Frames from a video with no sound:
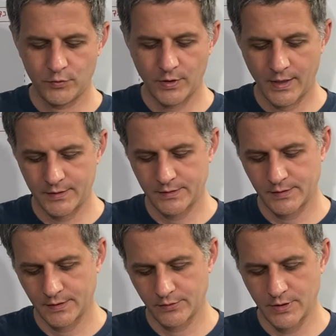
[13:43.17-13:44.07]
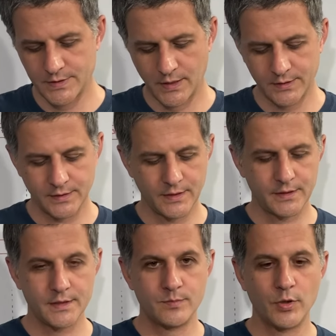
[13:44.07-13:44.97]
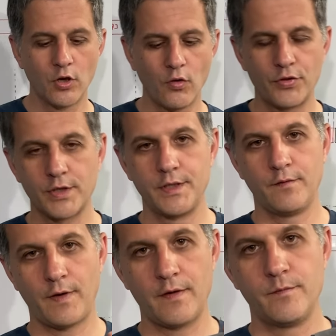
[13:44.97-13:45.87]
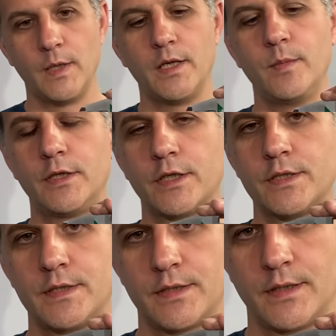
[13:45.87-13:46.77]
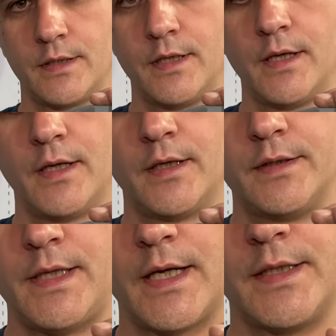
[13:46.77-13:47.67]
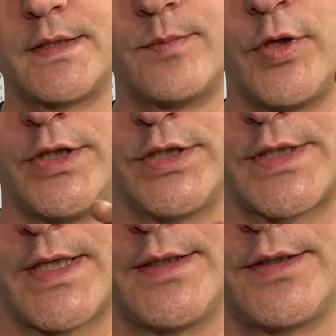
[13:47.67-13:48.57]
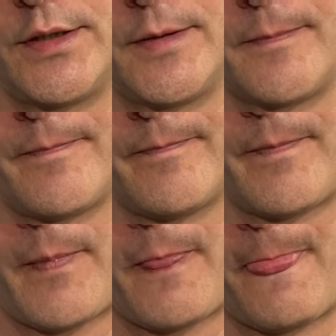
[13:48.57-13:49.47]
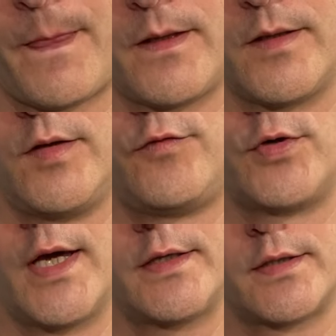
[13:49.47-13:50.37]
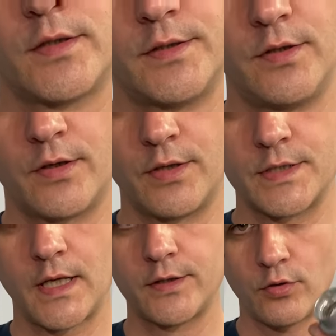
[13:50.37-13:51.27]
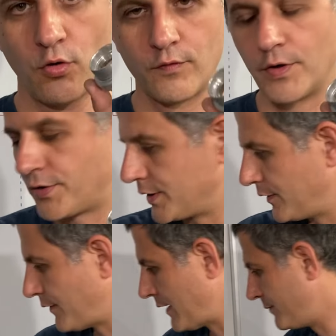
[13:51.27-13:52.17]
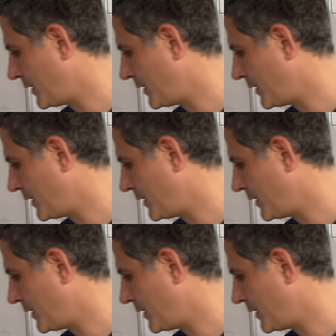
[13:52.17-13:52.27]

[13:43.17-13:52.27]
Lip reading: you get a result that is below 35 millimeters, then it's British standard. If you get a result over 35